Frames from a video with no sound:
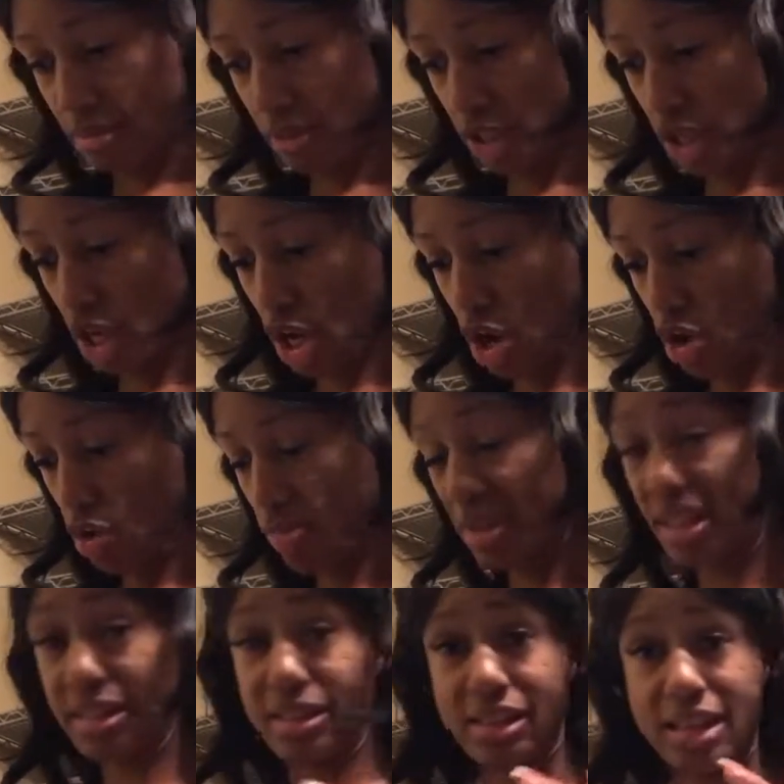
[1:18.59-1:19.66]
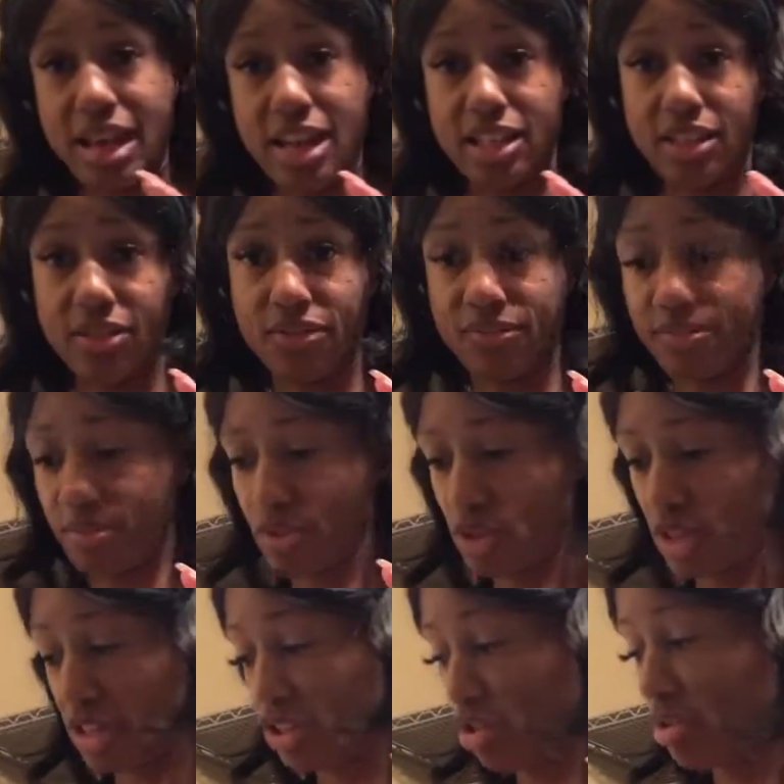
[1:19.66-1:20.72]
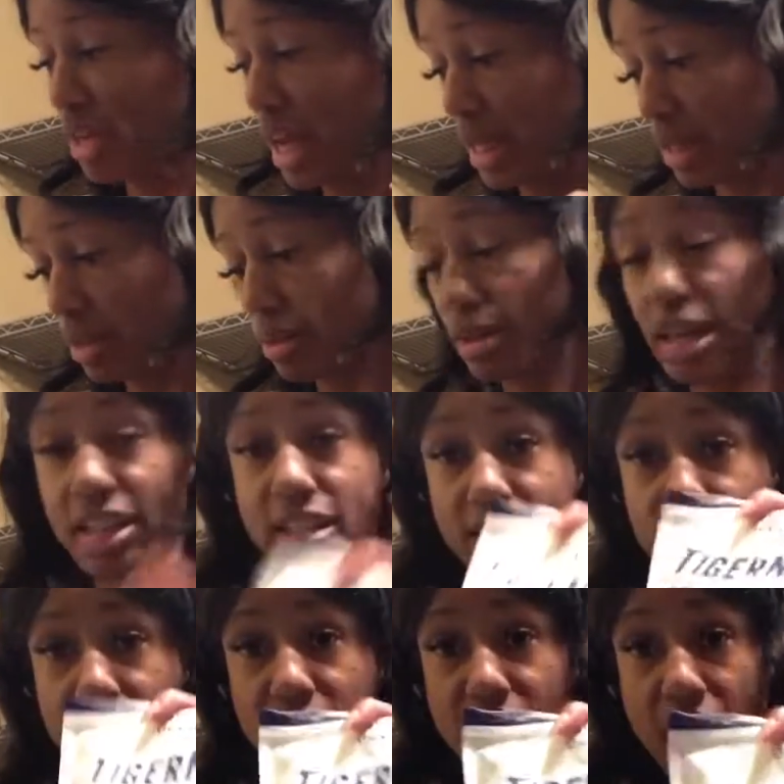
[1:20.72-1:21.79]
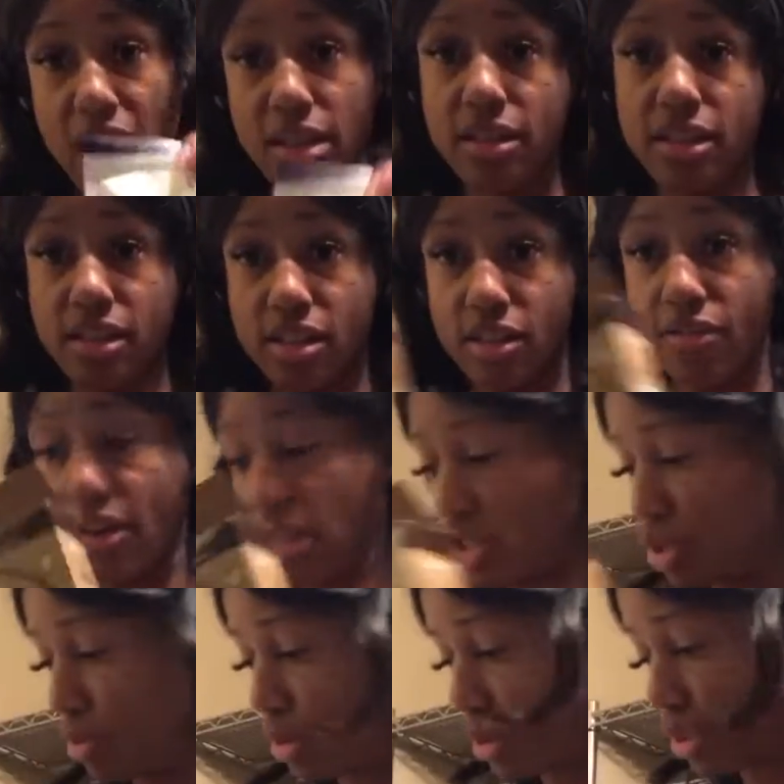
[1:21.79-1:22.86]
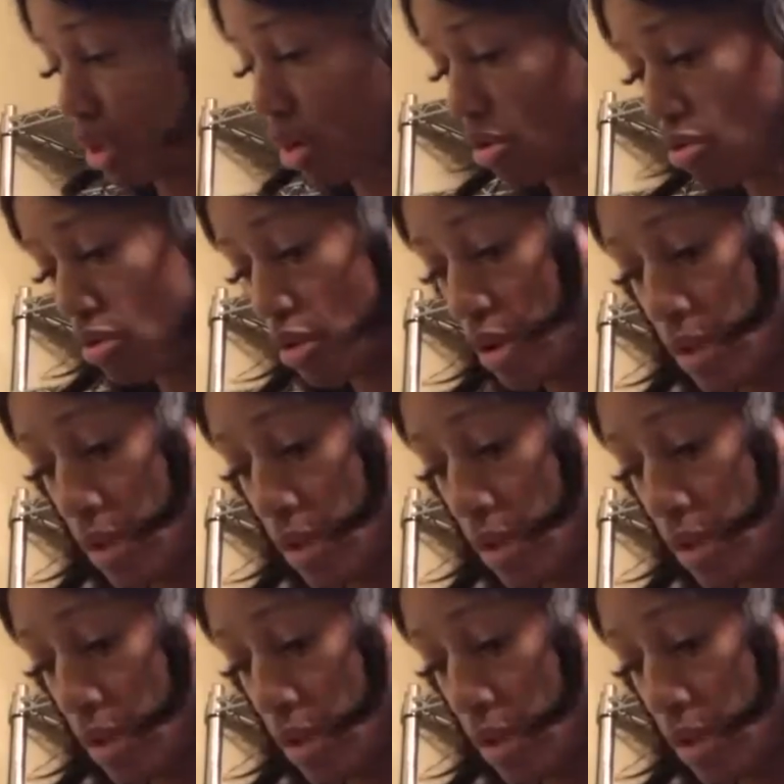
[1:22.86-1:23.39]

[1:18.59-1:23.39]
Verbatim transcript: So, because they're nuts. Like, this is nut and this is a vegetable, so